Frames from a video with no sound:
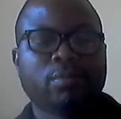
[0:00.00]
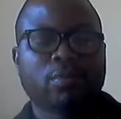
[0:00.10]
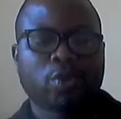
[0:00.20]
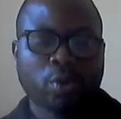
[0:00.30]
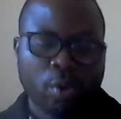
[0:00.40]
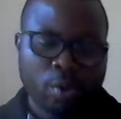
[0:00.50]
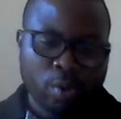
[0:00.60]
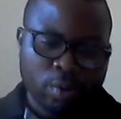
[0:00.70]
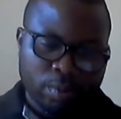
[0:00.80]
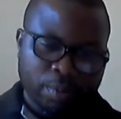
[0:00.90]

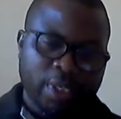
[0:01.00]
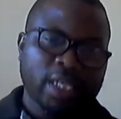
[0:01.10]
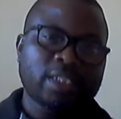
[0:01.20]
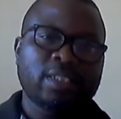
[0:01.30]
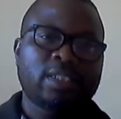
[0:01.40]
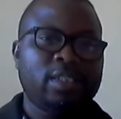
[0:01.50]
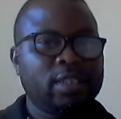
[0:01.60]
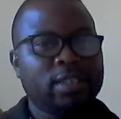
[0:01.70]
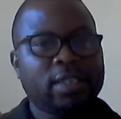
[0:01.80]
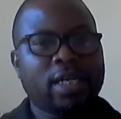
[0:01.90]
So that is
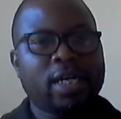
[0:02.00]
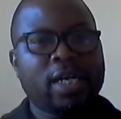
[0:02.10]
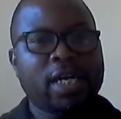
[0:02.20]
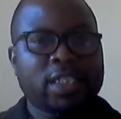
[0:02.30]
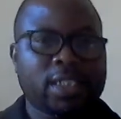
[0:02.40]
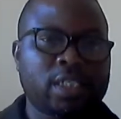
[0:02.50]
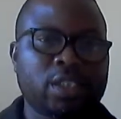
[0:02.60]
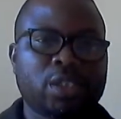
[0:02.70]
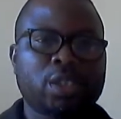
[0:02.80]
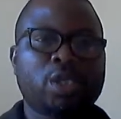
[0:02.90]
the
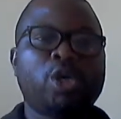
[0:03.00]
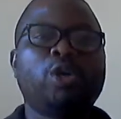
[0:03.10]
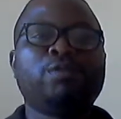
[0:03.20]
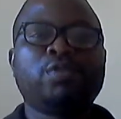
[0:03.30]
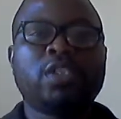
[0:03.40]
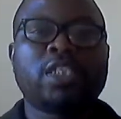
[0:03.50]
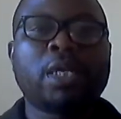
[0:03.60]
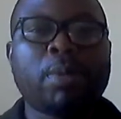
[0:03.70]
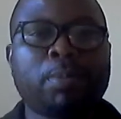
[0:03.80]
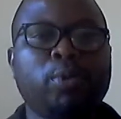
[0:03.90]
essence of
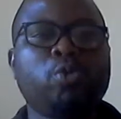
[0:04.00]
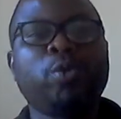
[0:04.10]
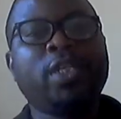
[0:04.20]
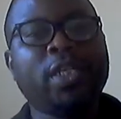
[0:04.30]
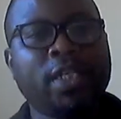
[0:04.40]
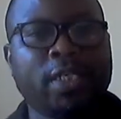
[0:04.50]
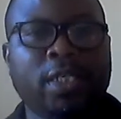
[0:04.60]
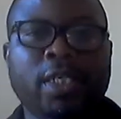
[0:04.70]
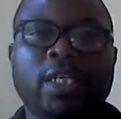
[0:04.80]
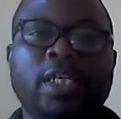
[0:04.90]
system approach within
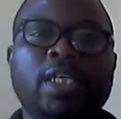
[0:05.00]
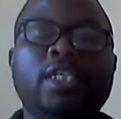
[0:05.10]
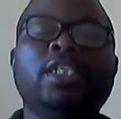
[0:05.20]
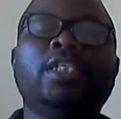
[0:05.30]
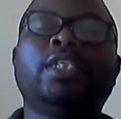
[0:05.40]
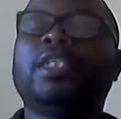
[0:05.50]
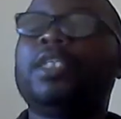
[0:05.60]
the